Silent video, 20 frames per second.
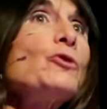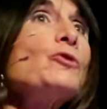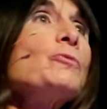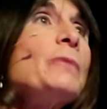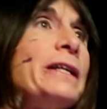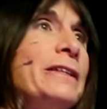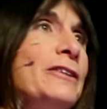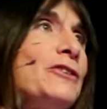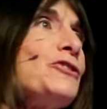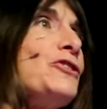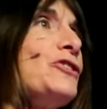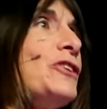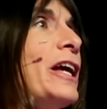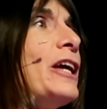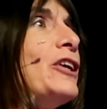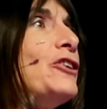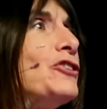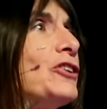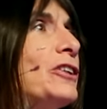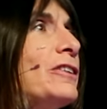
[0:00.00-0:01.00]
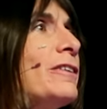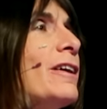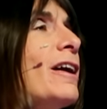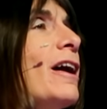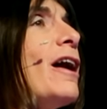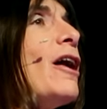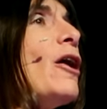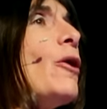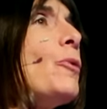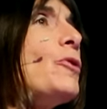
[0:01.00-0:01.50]
which was my dissertation,
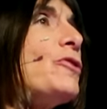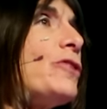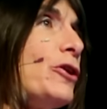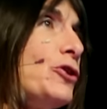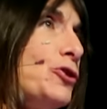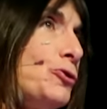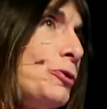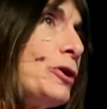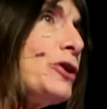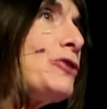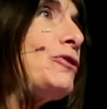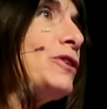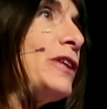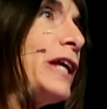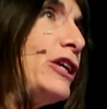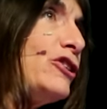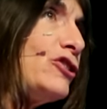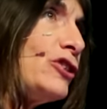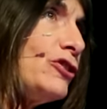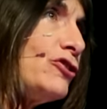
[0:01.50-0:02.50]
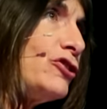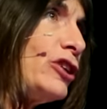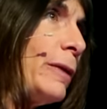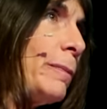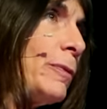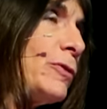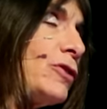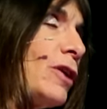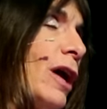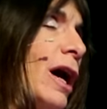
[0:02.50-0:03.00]
was on twin
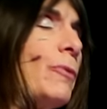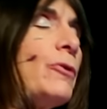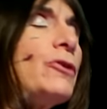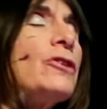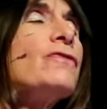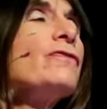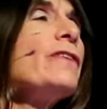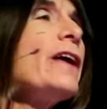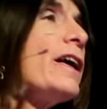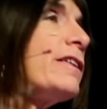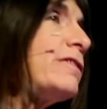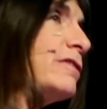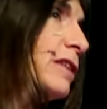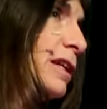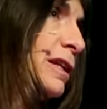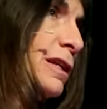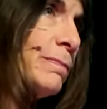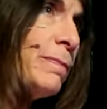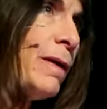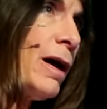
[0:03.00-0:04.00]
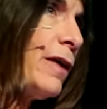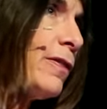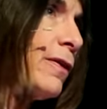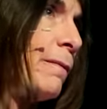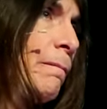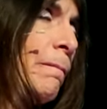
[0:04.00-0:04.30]
relationships. I was fascinated by